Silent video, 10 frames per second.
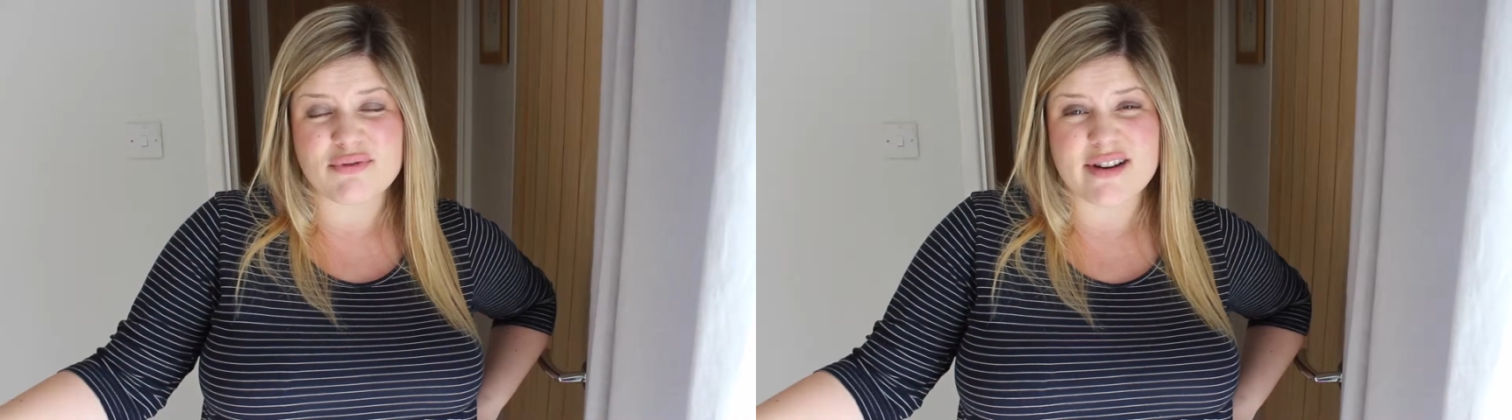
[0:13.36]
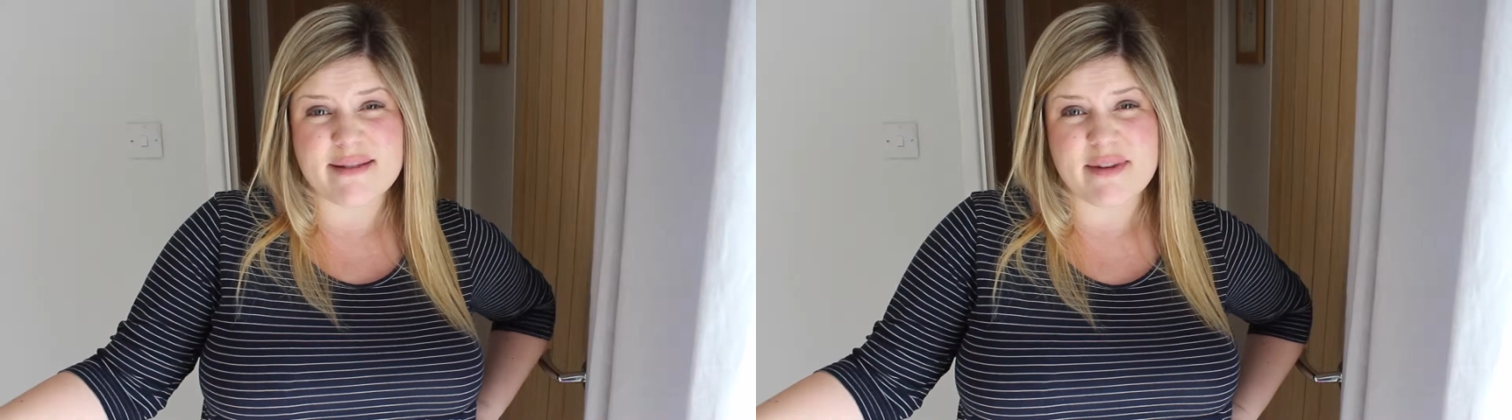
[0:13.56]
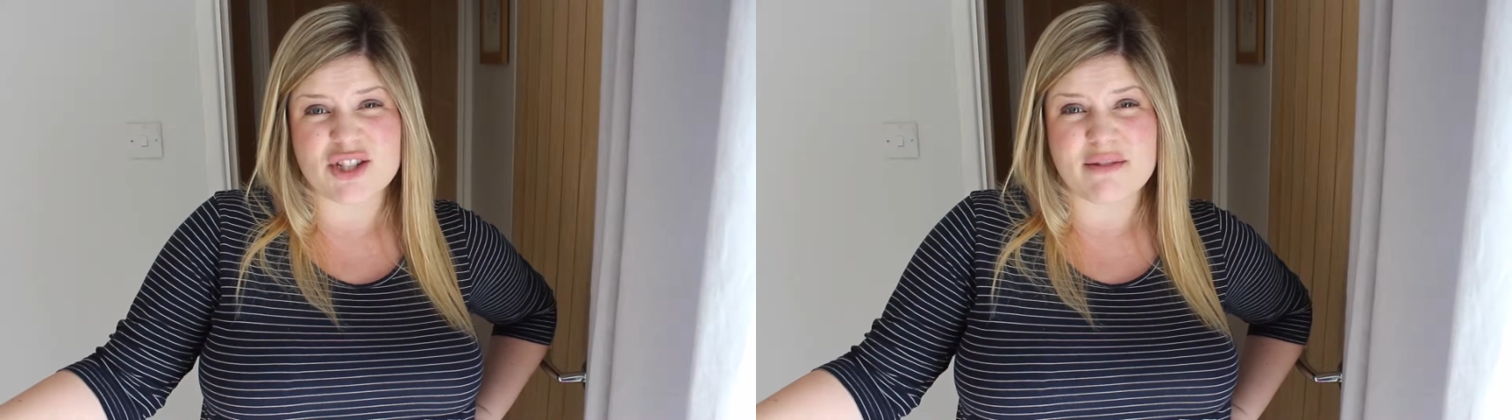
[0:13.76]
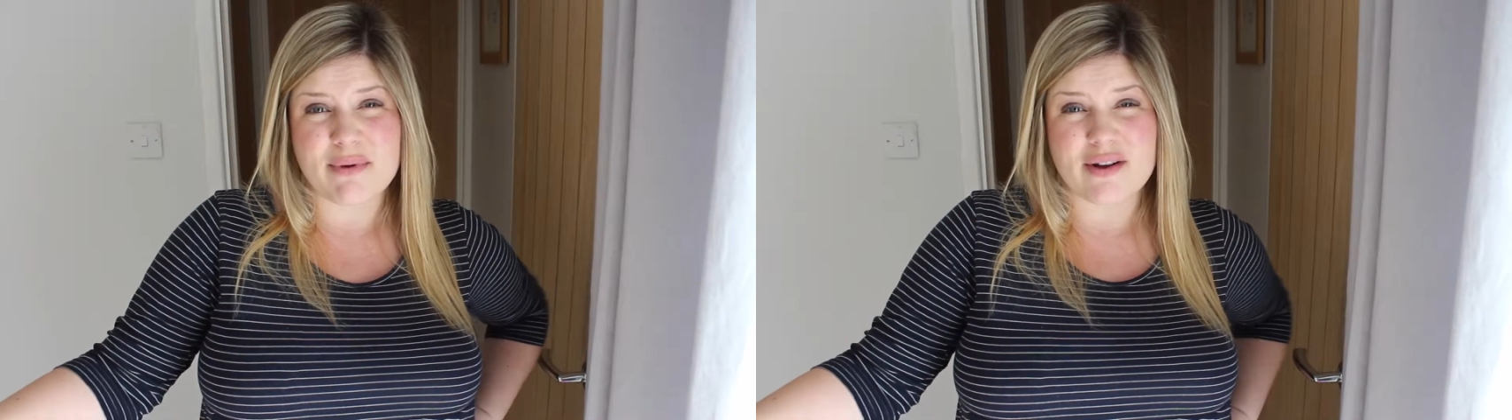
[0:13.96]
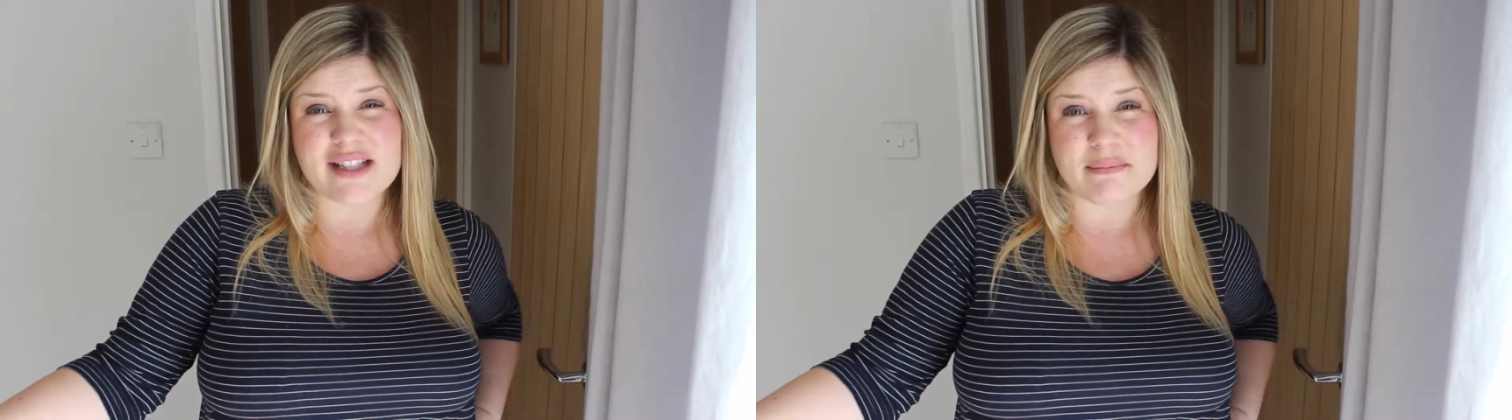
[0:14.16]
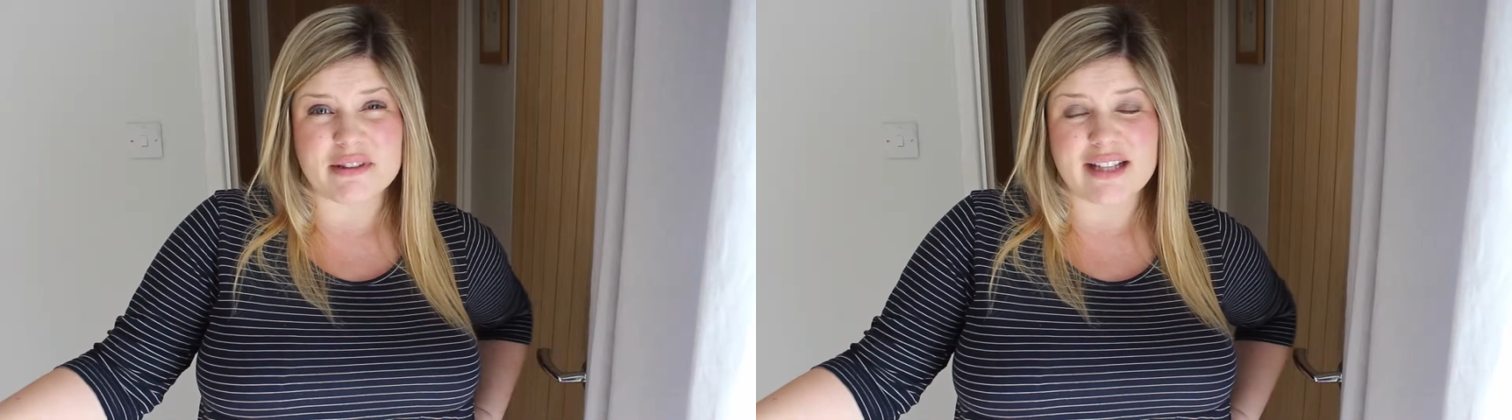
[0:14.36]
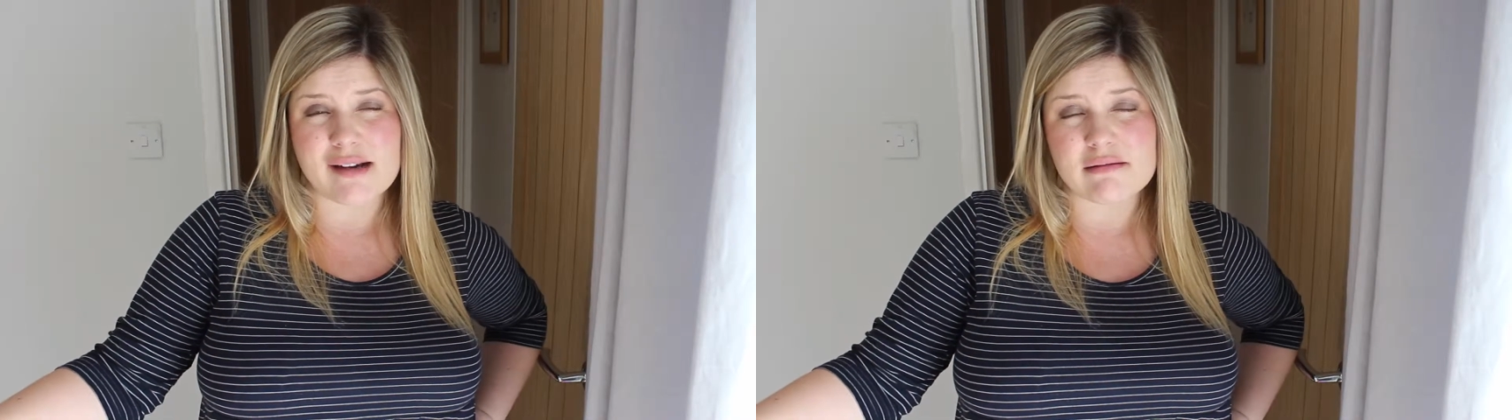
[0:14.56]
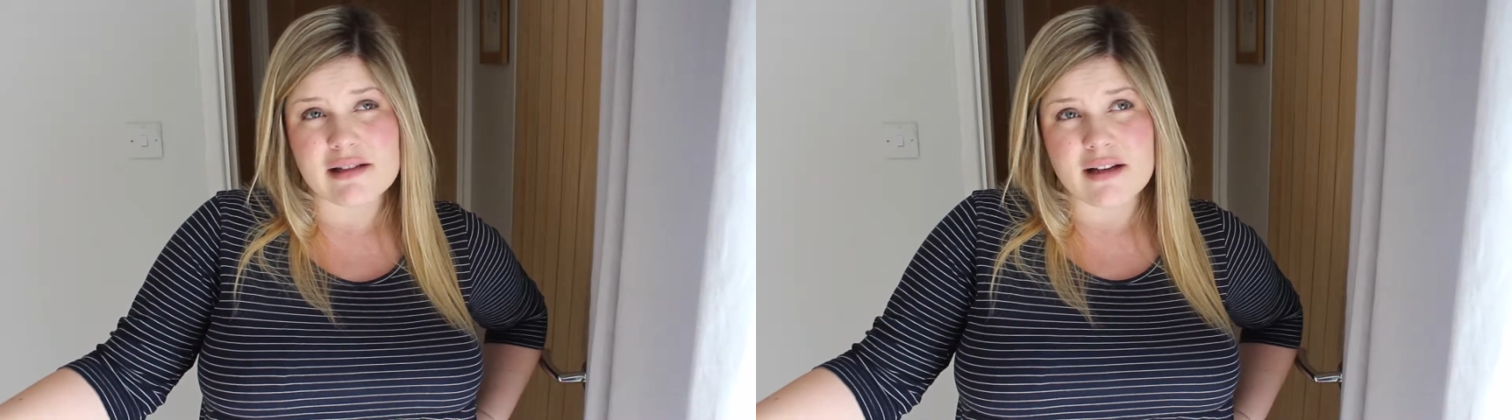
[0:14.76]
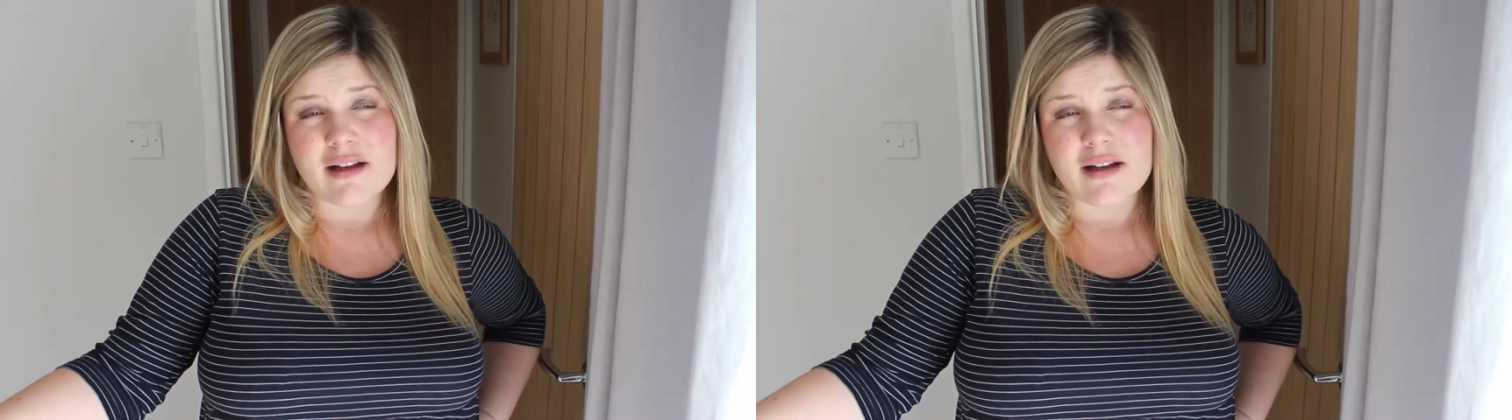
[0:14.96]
pretty much impossible now.